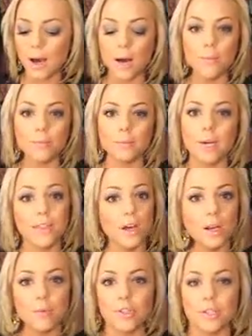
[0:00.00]
I thought
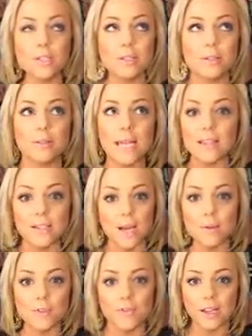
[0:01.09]
I would just take the
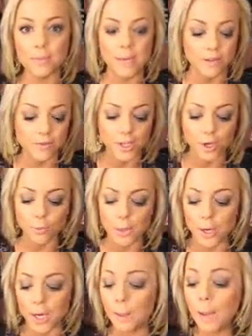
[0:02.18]
time to finally make a video
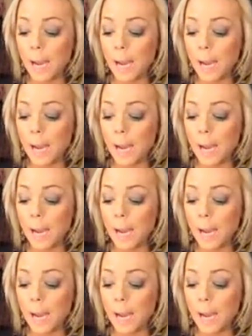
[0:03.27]
about it.